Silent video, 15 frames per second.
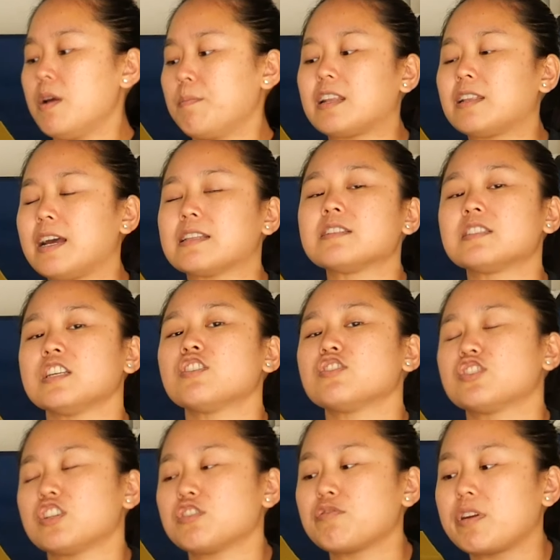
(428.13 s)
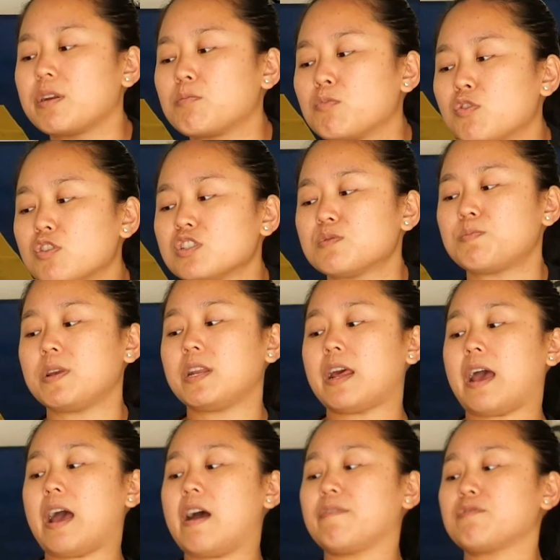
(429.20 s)
I'd like to see her generate more
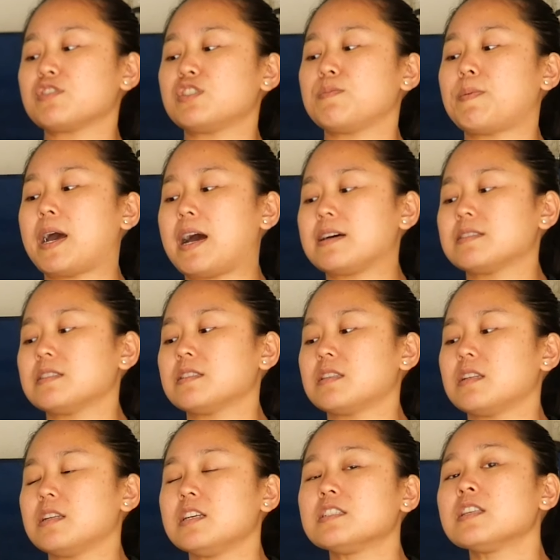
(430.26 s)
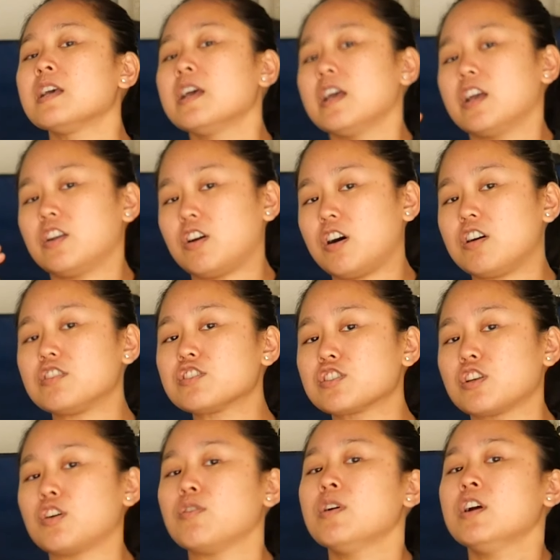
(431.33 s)
speed after she passes the knees, and
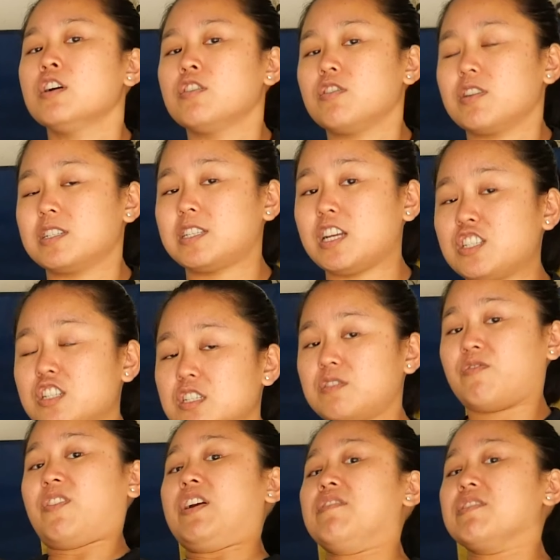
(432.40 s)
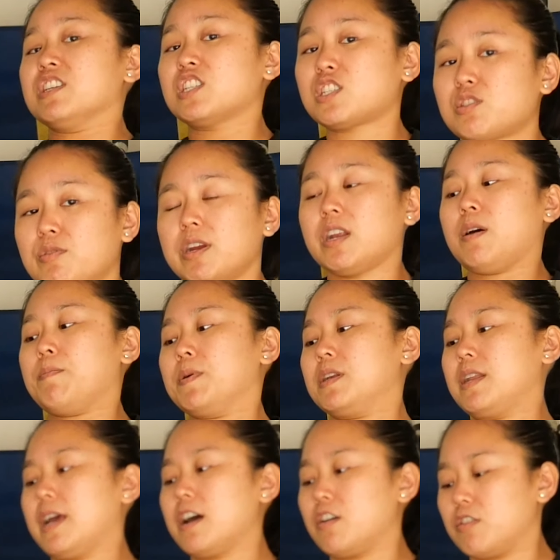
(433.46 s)
also her extension is very straight up
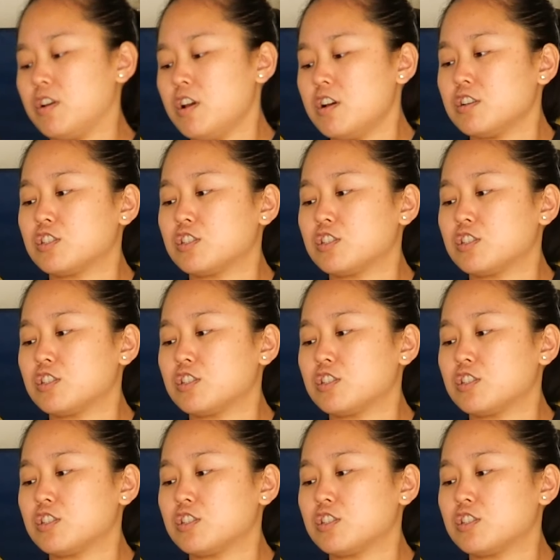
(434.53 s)
and down.